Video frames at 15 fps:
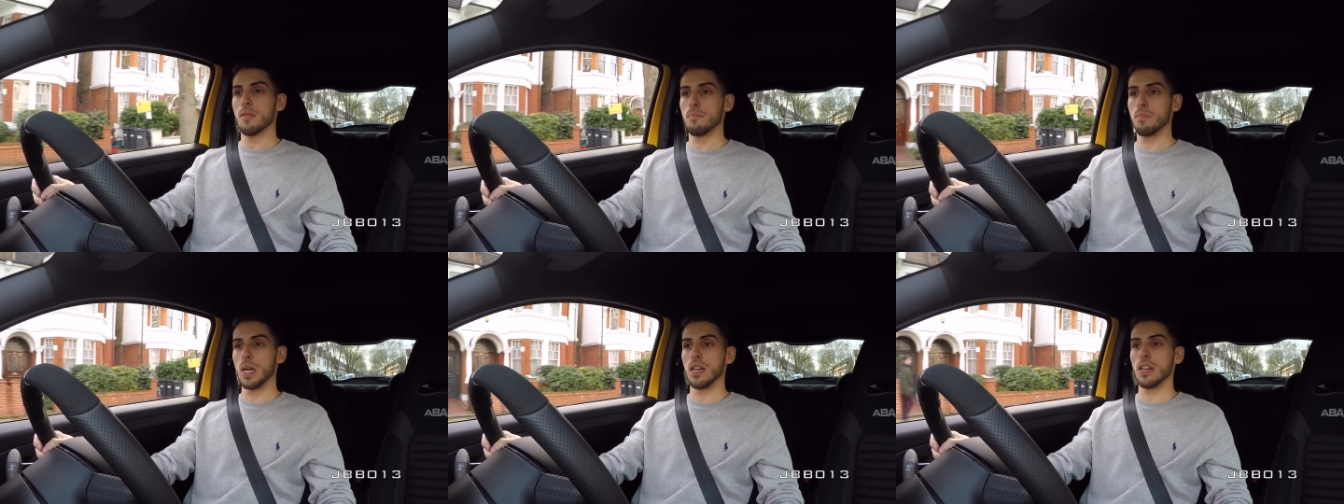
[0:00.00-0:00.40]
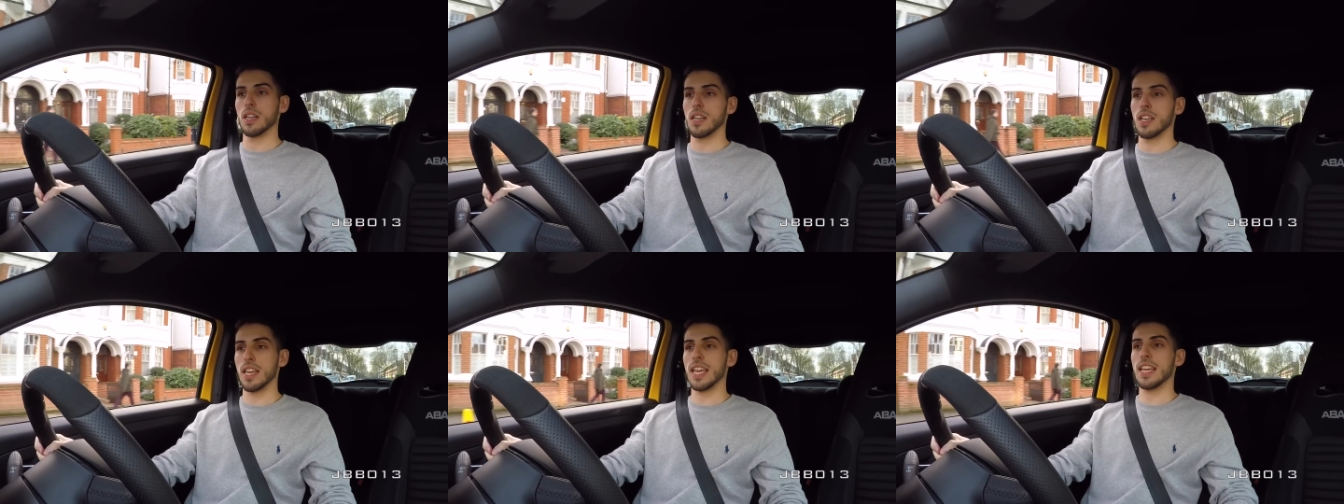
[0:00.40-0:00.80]
but
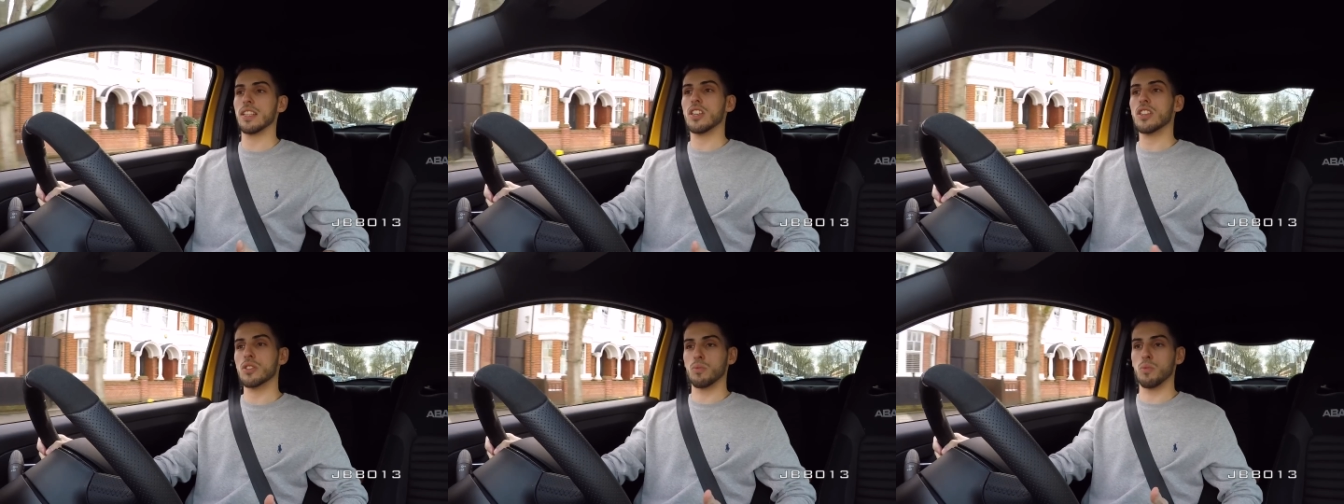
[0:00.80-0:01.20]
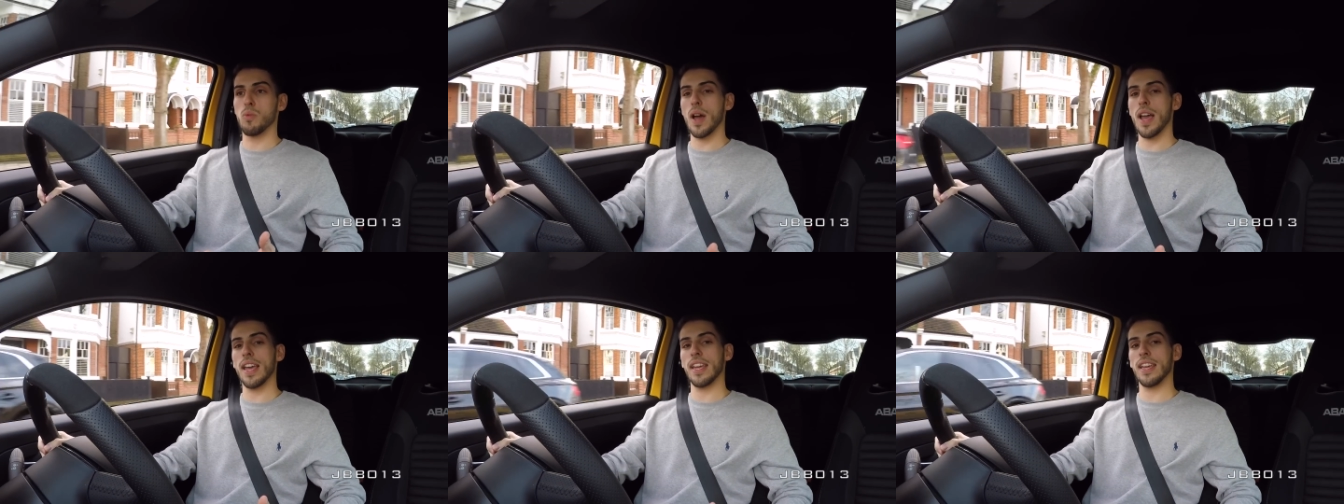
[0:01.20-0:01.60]
it does
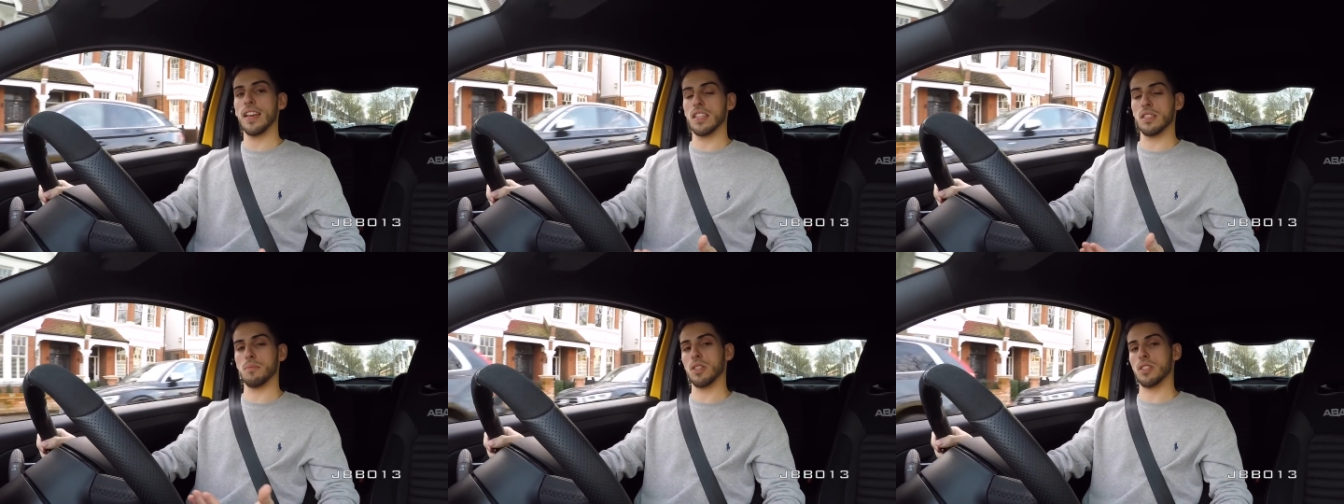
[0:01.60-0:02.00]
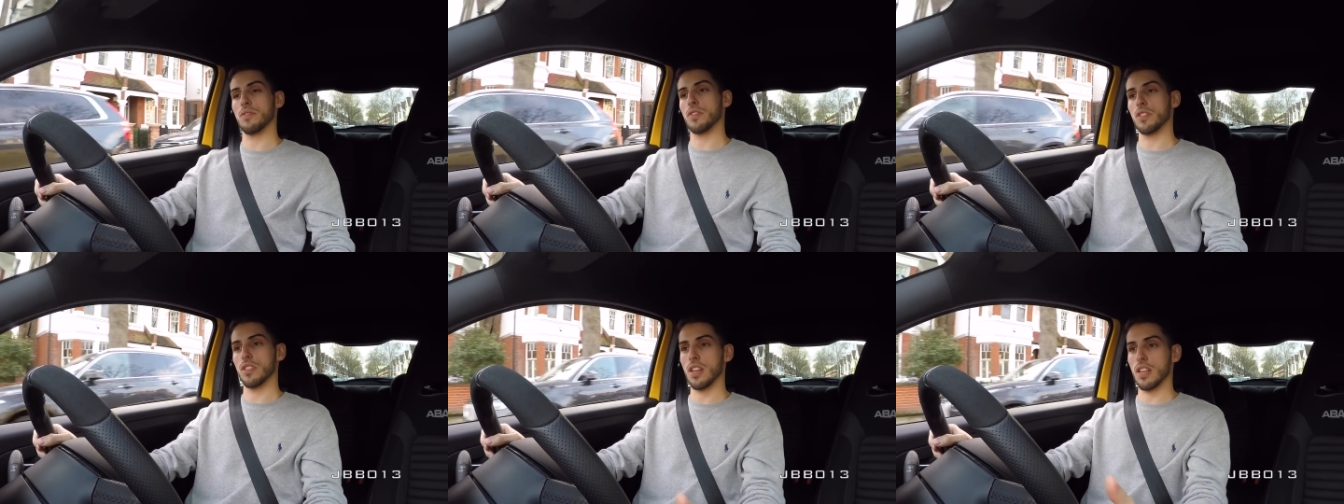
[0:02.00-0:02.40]
weigh as much
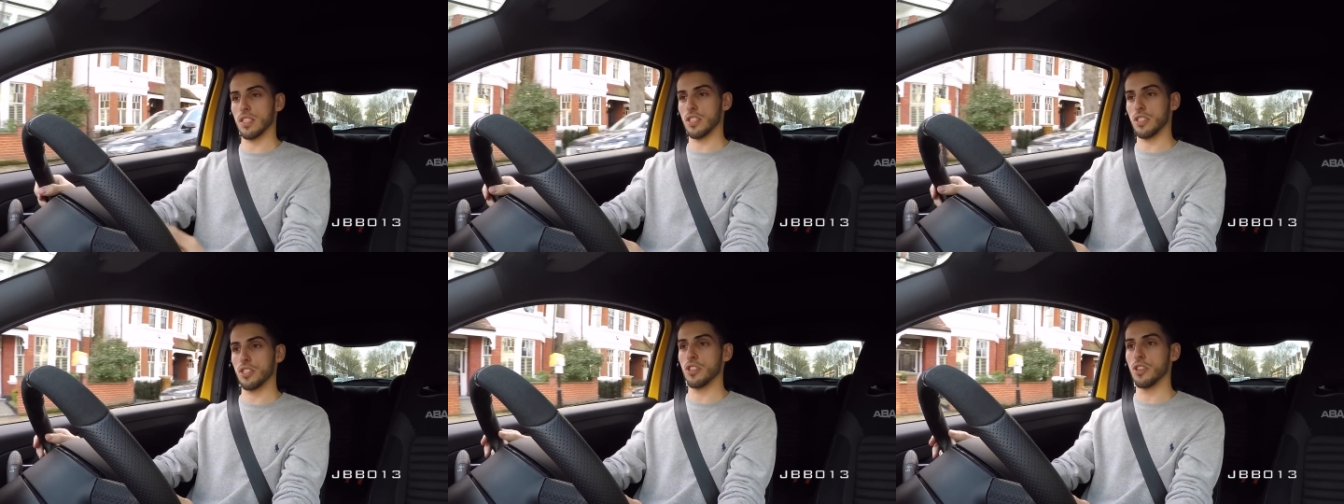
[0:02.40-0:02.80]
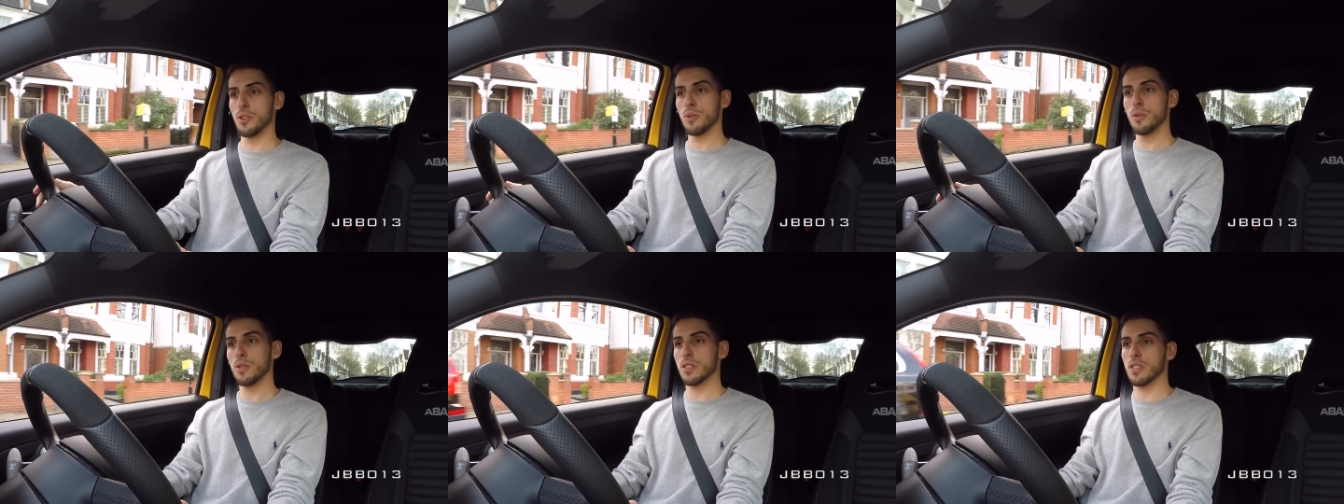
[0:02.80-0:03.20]
as a
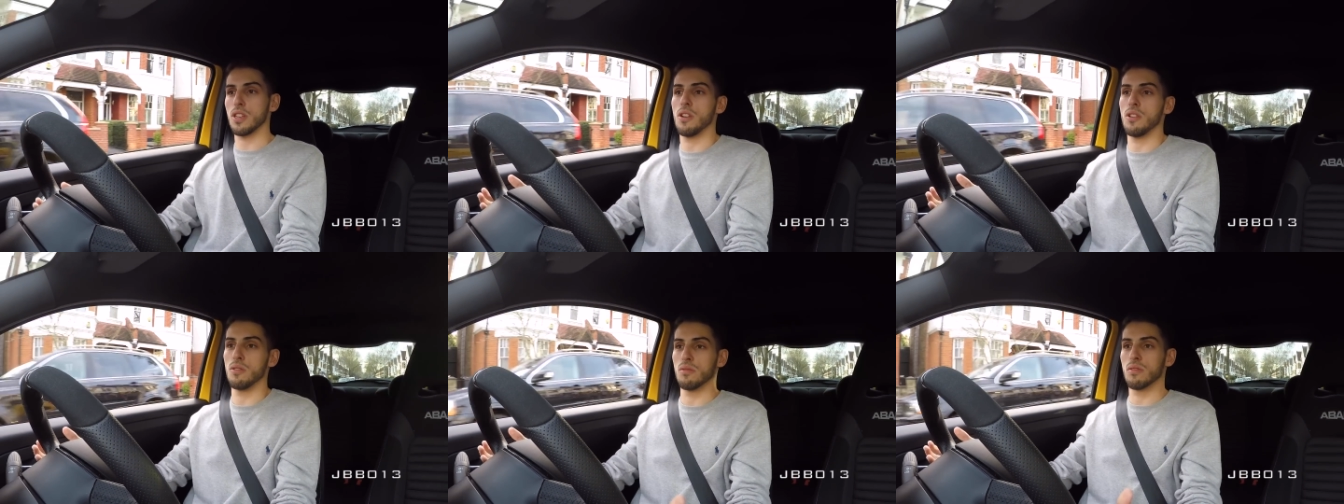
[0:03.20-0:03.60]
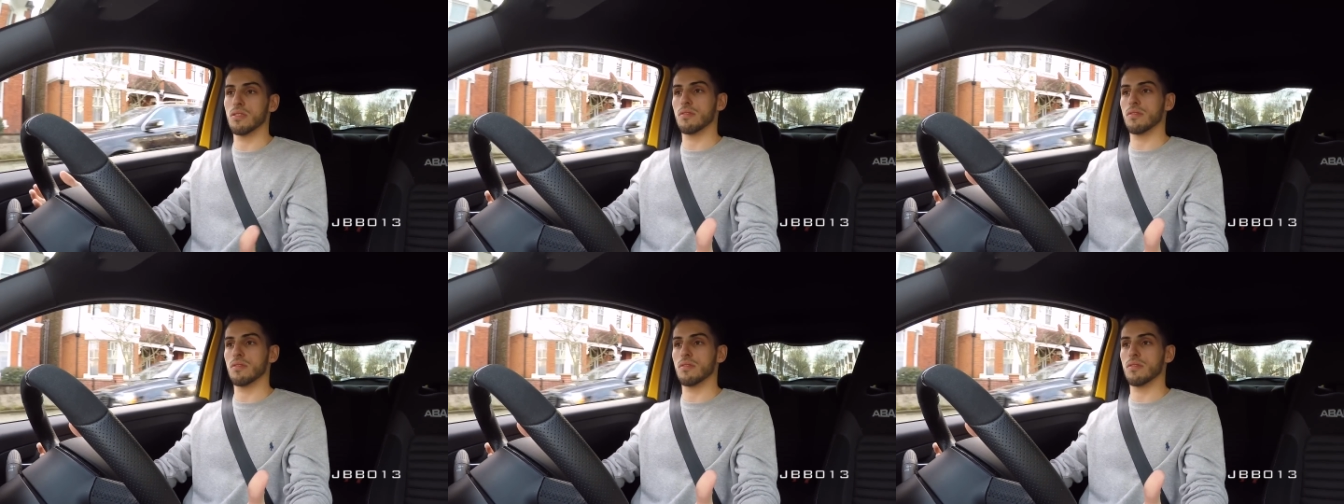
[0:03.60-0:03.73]
shoe, so